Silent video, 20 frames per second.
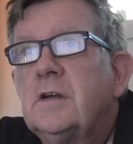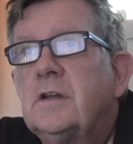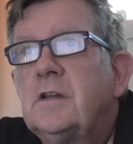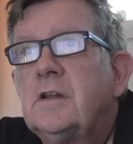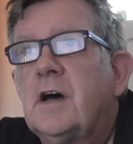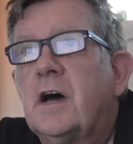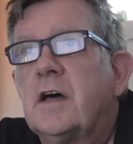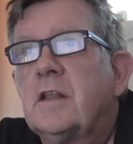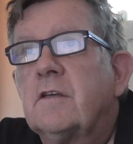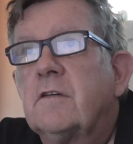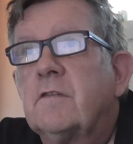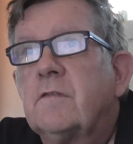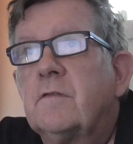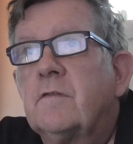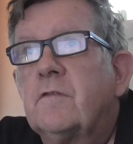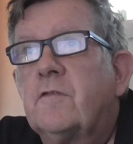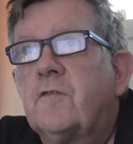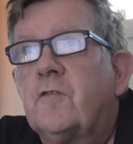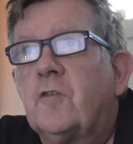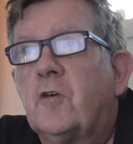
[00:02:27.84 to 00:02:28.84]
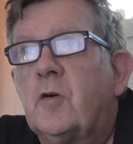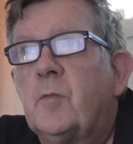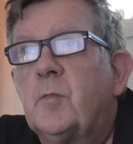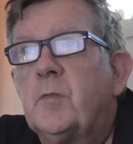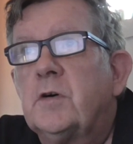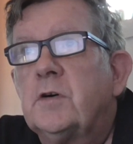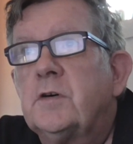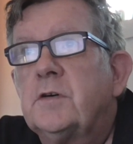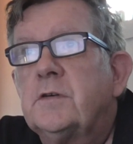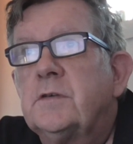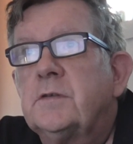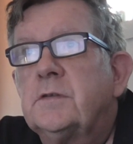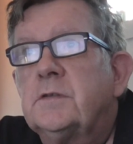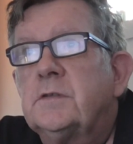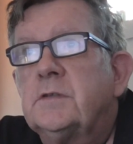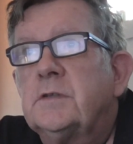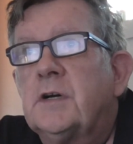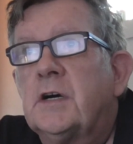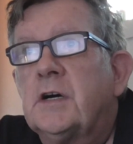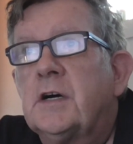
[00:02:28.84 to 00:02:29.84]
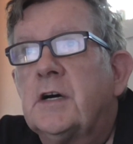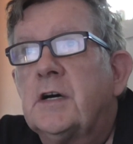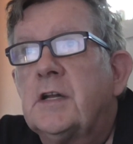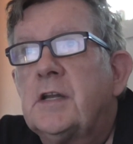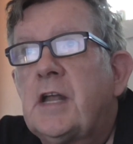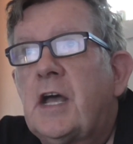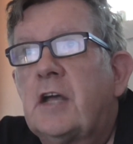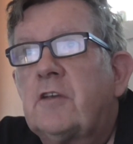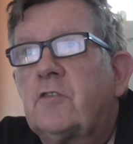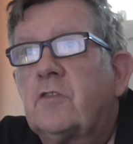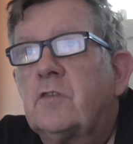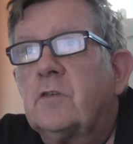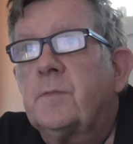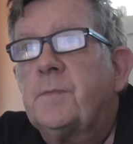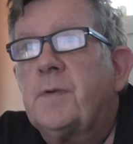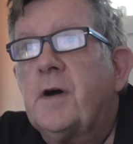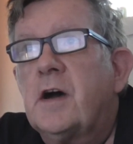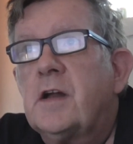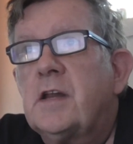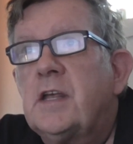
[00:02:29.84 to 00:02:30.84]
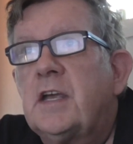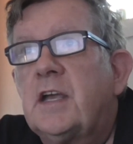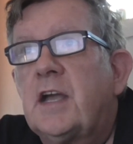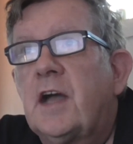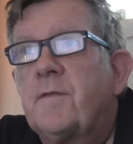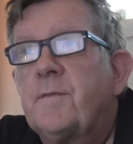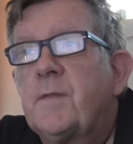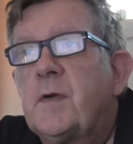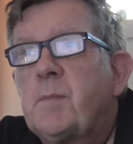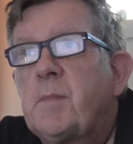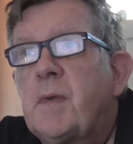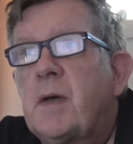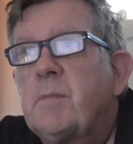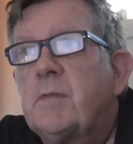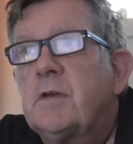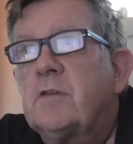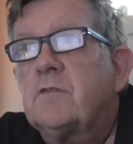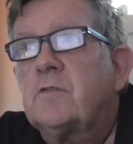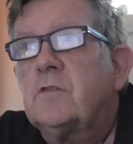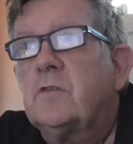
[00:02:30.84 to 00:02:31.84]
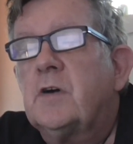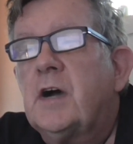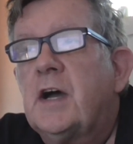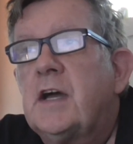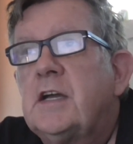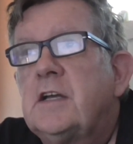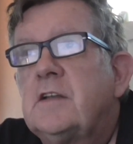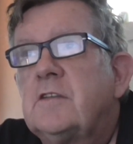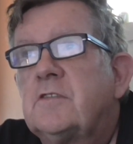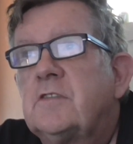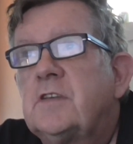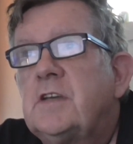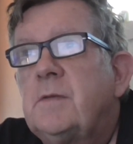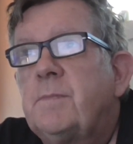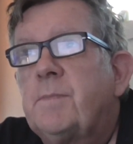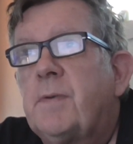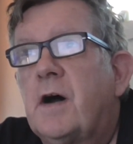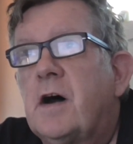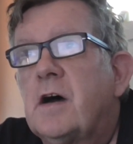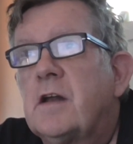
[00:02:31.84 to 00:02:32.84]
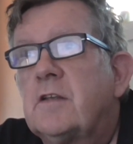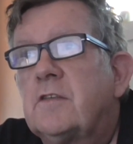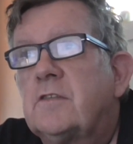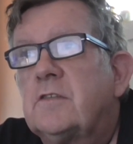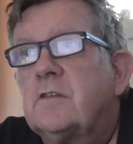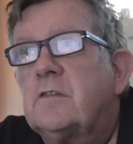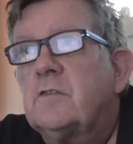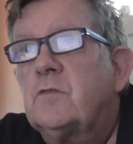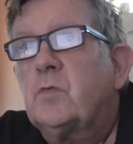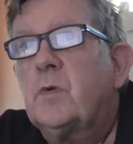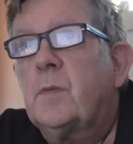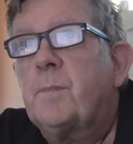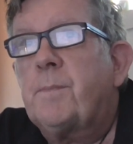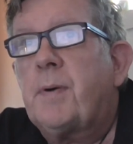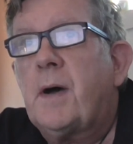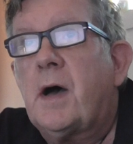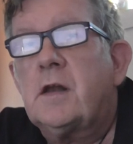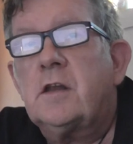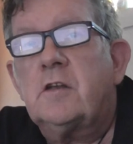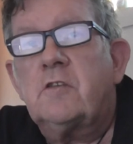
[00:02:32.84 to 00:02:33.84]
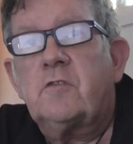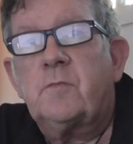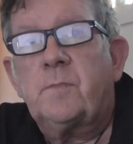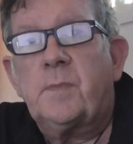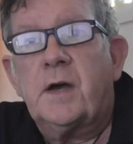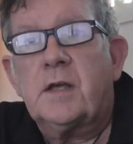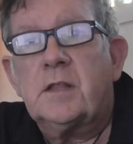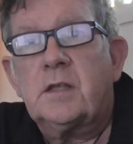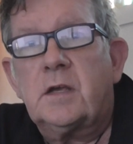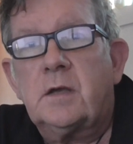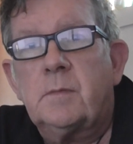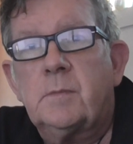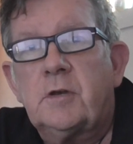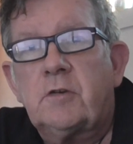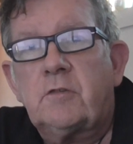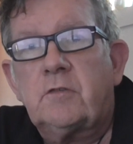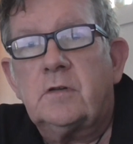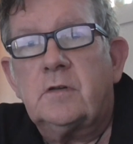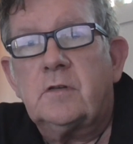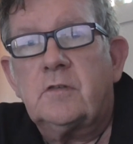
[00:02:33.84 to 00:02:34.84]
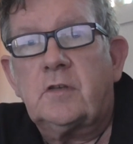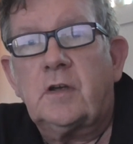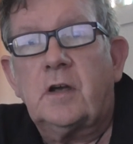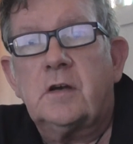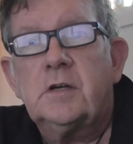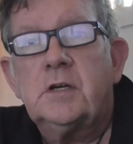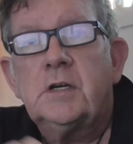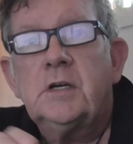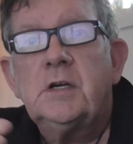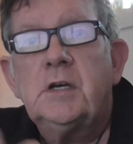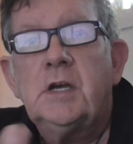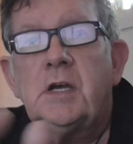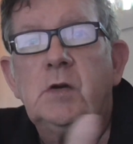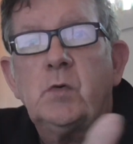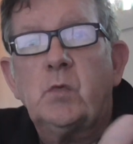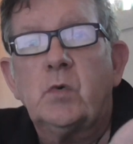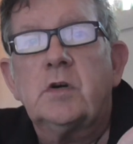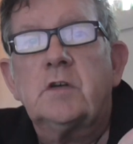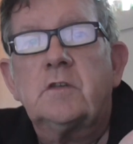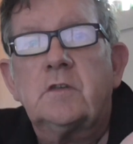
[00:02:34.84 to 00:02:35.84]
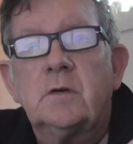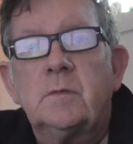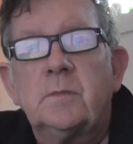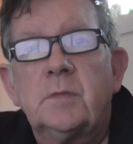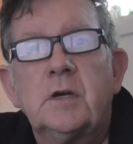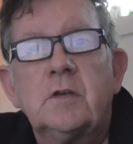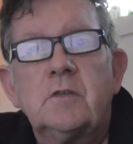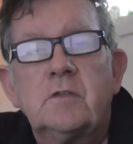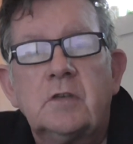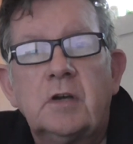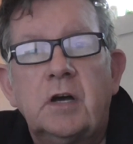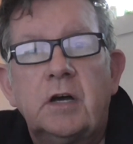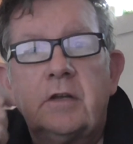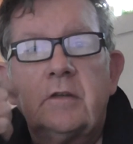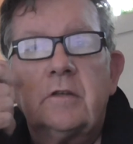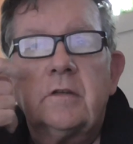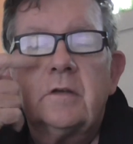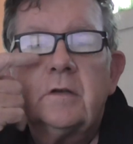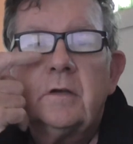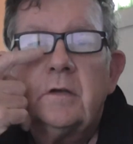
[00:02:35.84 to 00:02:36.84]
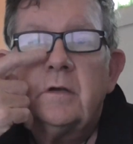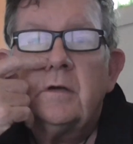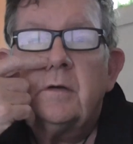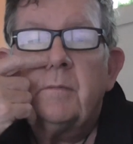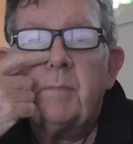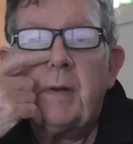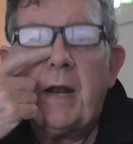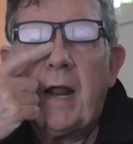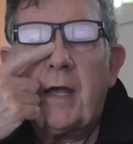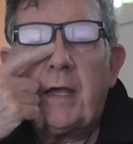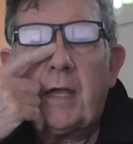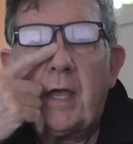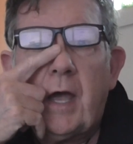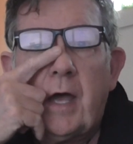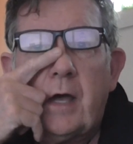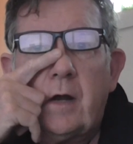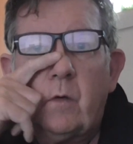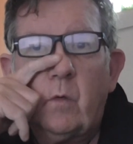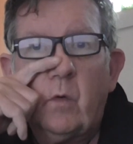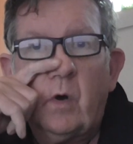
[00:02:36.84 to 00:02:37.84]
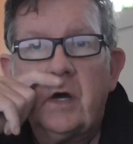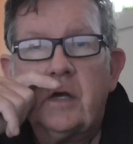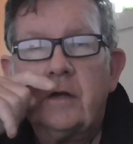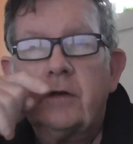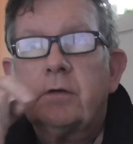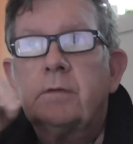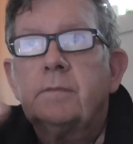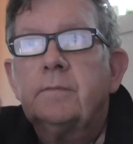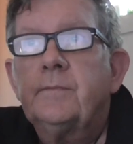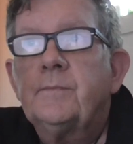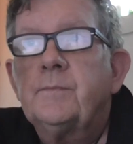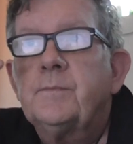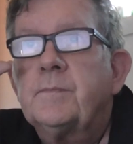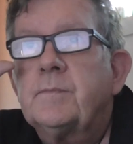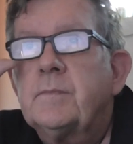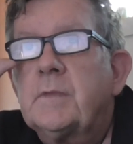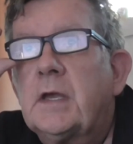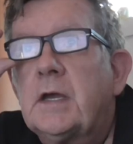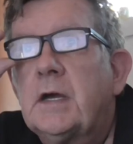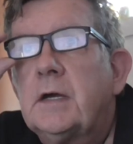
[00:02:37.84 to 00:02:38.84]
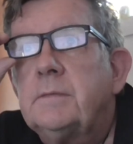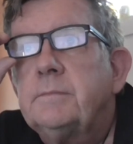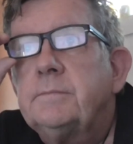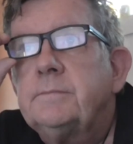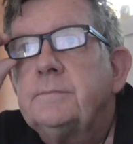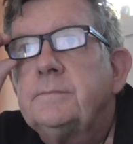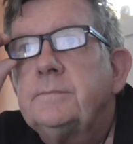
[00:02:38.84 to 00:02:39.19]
Neither former National Party government members nor ANC partisans were punished by the commission. So it worked on both sides, black and white. Okay.